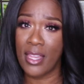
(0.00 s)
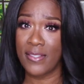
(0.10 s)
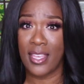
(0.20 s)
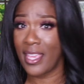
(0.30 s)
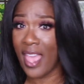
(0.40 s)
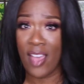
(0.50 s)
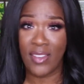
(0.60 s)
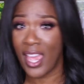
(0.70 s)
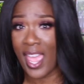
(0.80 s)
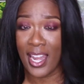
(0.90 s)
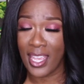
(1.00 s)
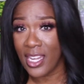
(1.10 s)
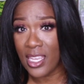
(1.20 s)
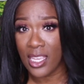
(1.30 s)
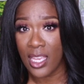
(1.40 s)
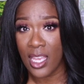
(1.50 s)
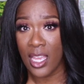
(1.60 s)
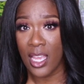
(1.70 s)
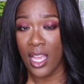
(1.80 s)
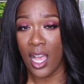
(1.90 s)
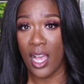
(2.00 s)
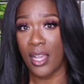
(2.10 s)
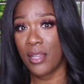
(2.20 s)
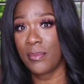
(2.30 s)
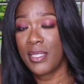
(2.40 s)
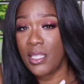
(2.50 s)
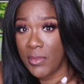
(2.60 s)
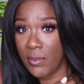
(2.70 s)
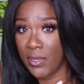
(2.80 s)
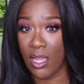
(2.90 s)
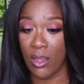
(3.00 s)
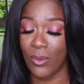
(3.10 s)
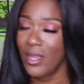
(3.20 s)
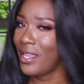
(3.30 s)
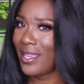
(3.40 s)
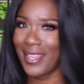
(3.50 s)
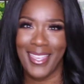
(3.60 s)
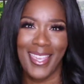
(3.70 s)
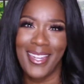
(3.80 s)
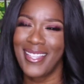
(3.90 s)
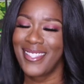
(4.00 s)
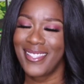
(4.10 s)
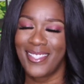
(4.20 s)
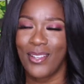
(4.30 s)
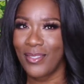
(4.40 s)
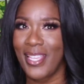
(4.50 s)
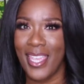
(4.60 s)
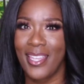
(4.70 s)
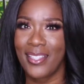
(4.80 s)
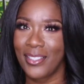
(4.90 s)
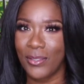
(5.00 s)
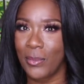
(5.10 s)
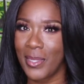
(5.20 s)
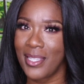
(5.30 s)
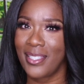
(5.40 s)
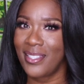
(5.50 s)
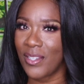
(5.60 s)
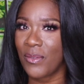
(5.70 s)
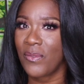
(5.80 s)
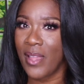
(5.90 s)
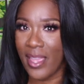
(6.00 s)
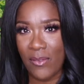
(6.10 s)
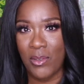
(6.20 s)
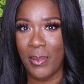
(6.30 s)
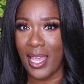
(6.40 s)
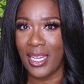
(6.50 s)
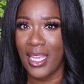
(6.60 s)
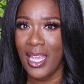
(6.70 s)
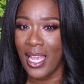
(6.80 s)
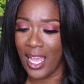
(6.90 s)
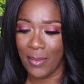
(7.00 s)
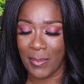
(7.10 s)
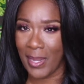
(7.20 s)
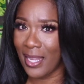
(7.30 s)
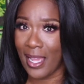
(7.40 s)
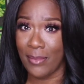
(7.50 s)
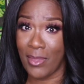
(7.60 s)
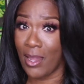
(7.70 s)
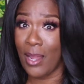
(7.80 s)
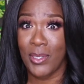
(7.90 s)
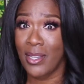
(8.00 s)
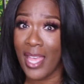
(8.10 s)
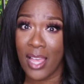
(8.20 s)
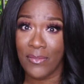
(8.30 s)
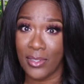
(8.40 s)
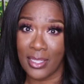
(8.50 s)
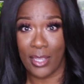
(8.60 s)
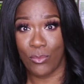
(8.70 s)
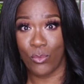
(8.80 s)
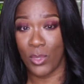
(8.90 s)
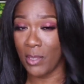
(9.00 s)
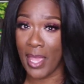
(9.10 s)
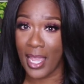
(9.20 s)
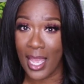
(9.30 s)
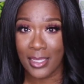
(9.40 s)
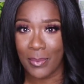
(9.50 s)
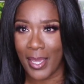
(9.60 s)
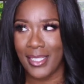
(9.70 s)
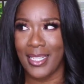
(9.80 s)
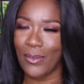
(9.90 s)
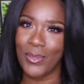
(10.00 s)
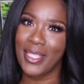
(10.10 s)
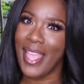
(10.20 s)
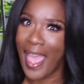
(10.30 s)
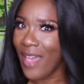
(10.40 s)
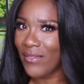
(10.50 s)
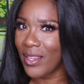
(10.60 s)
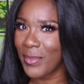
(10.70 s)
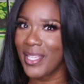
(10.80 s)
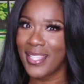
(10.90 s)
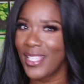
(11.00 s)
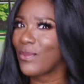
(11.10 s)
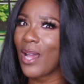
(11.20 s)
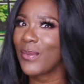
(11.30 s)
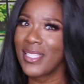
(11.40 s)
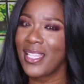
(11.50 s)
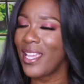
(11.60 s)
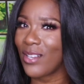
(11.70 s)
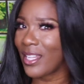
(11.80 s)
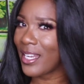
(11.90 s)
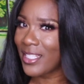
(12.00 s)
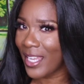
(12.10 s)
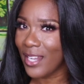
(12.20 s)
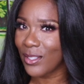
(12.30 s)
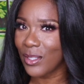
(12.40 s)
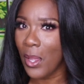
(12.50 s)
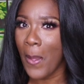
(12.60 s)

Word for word: that said they have not had any um, symptoms. So again, it's don't take it literal because it's different for everybody. Um, I'm not. I thought I was gonna have like really bad constipation, and I really haven't because that's what I was seeing on a lot of channels.